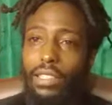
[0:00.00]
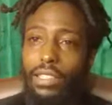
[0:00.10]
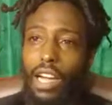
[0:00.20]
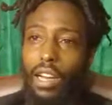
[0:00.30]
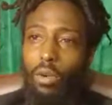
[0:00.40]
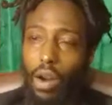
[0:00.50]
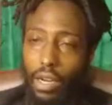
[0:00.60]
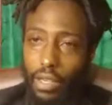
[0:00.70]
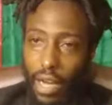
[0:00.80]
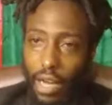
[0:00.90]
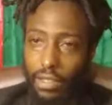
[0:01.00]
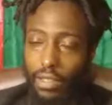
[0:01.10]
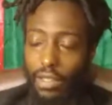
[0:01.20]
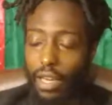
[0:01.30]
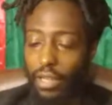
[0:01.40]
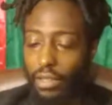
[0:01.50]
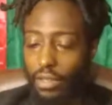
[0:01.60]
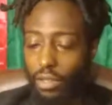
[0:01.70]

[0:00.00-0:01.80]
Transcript: are trying to recognize the saints.